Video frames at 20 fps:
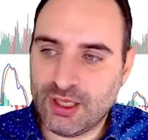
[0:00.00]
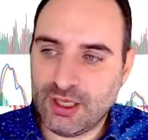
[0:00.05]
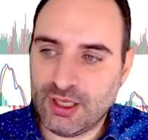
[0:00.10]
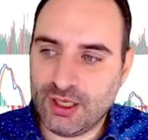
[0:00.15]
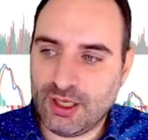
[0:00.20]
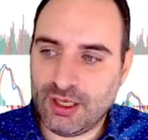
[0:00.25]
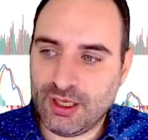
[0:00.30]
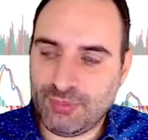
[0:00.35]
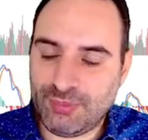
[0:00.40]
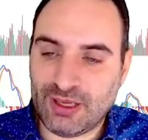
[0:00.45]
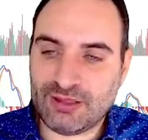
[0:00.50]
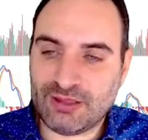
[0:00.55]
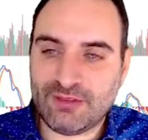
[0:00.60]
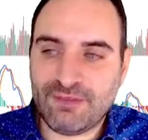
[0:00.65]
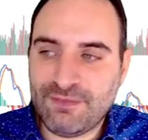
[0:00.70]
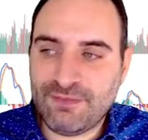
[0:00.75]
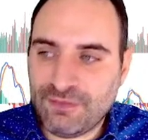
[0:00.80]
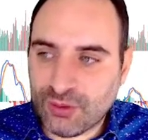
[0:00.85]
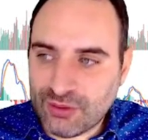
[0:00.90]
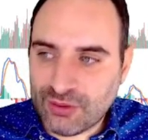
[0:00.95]
But
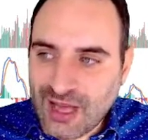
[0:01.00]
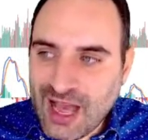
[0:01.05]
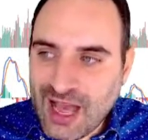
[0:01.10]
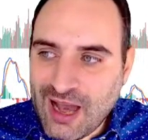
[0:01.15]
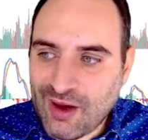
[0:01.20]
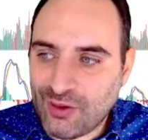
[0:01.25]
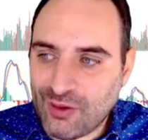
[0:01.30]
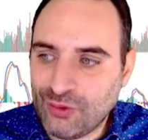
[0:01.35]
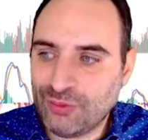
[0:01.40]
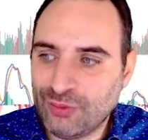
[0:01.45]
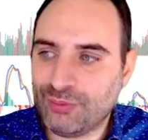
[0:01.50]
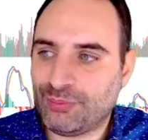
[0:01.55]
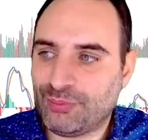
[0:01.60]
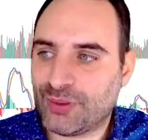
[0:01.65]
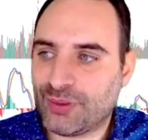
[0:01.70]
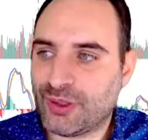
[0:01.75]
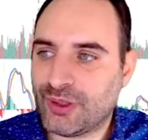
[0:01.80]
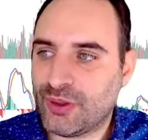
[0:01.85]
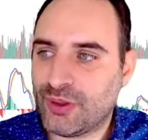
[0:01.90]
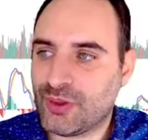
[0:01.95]
for now,
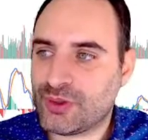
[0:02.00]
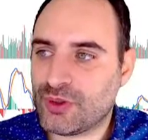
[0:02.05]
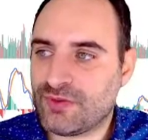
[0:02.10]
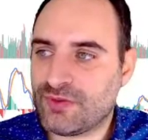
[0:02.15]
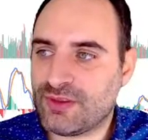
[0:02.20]
because of the